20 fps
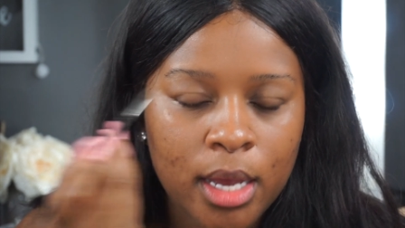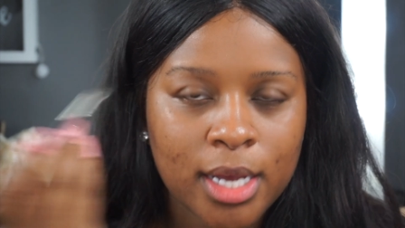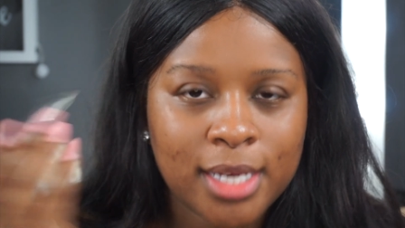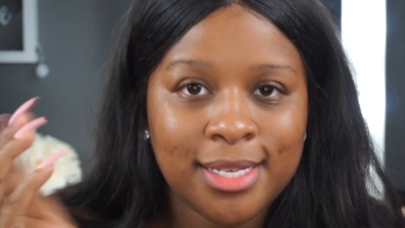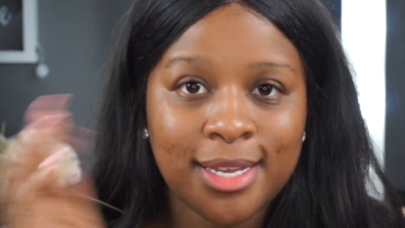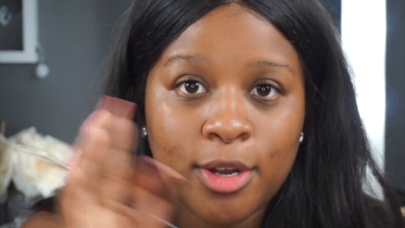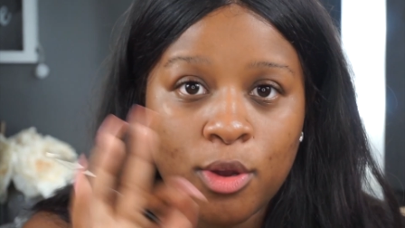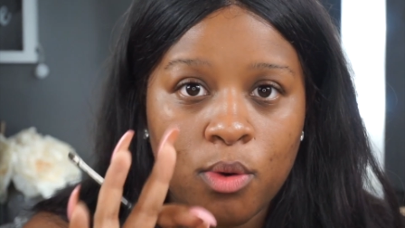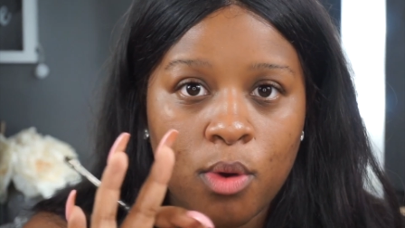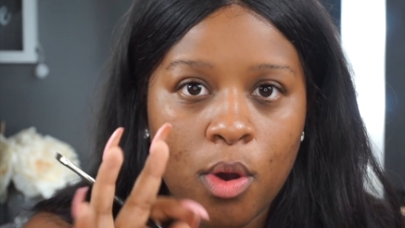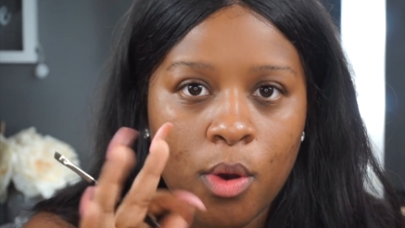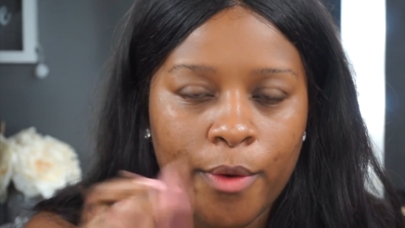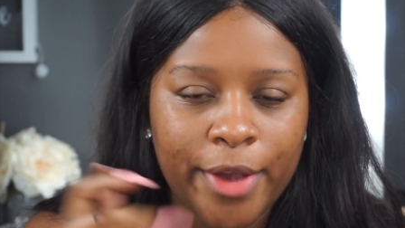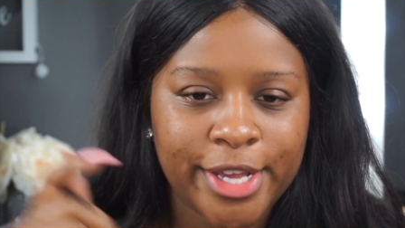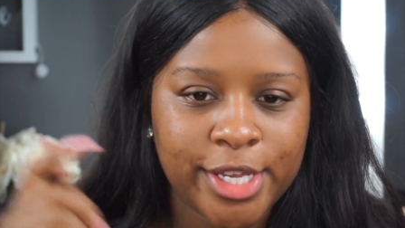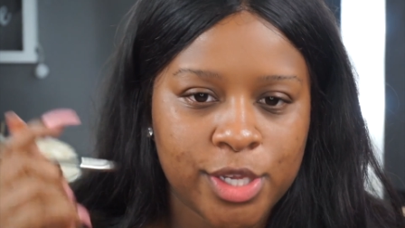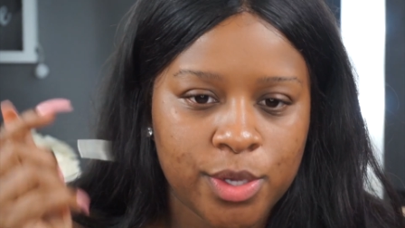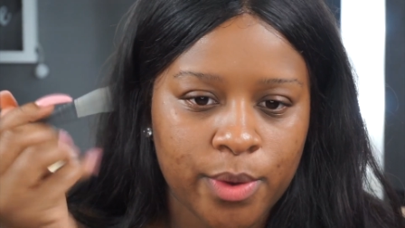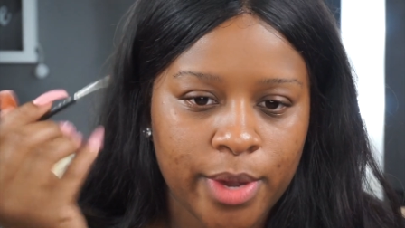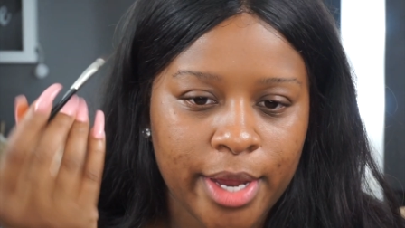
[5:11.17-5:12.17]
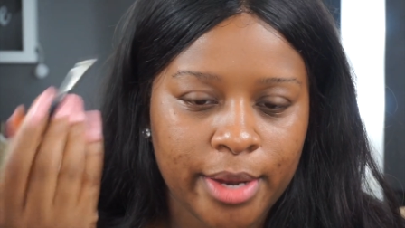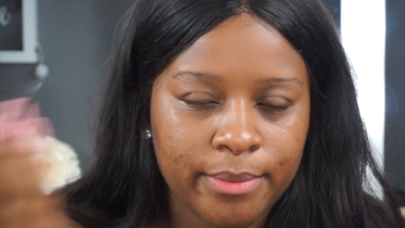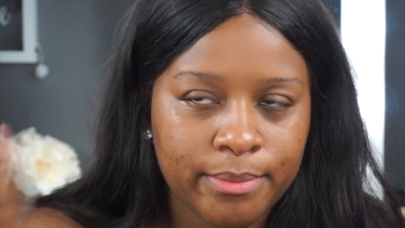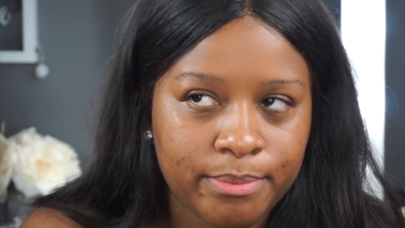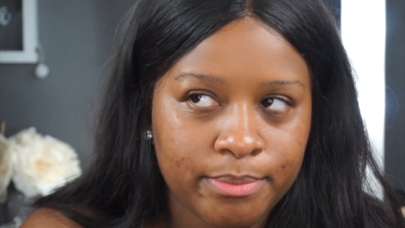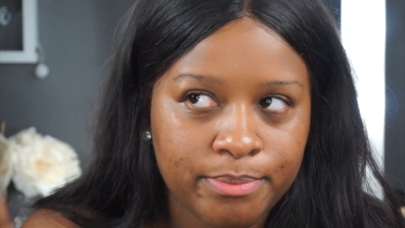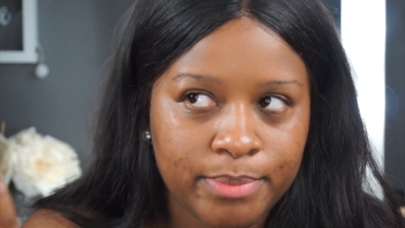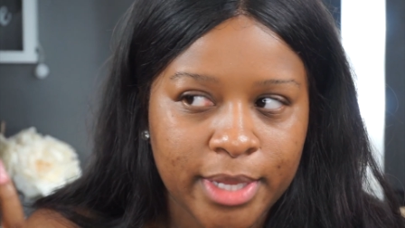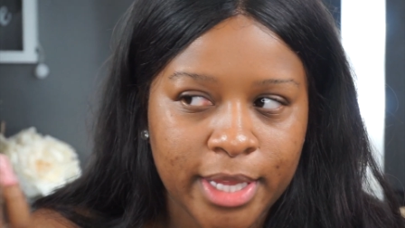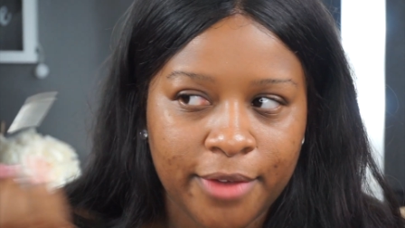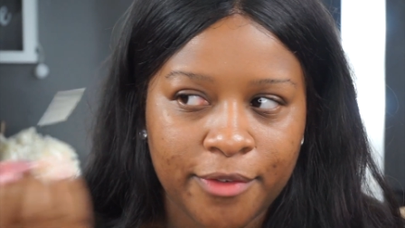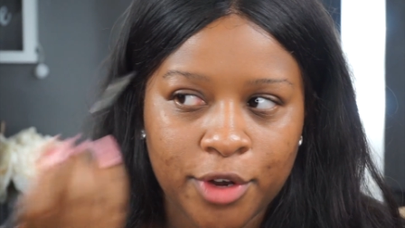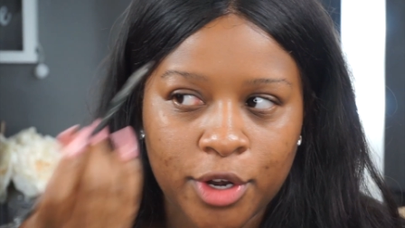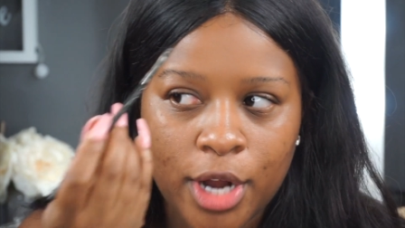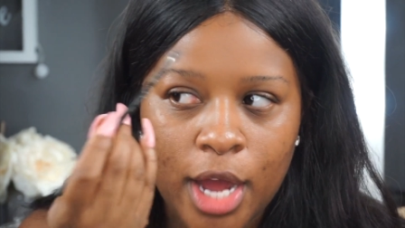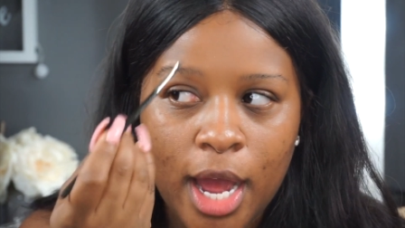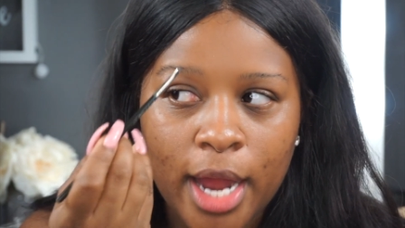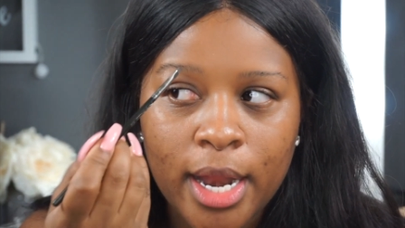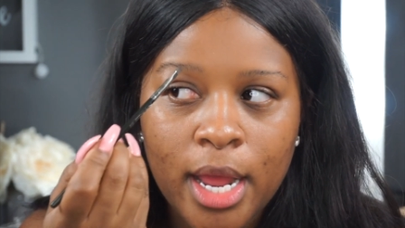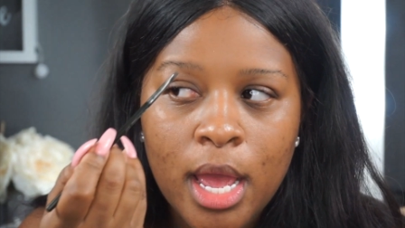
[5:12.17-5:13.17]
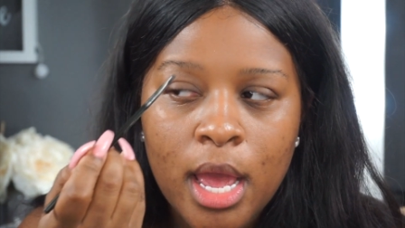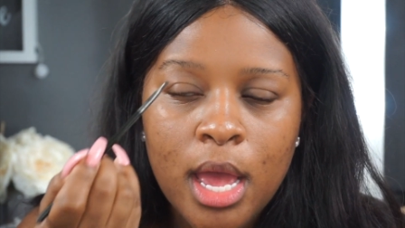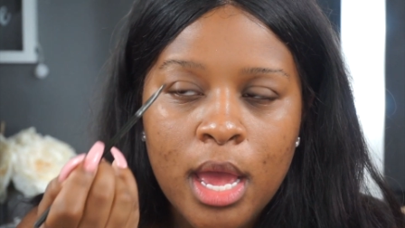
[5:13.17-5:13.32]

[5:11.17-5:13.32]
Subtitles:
because I don't always do it, believe it or not,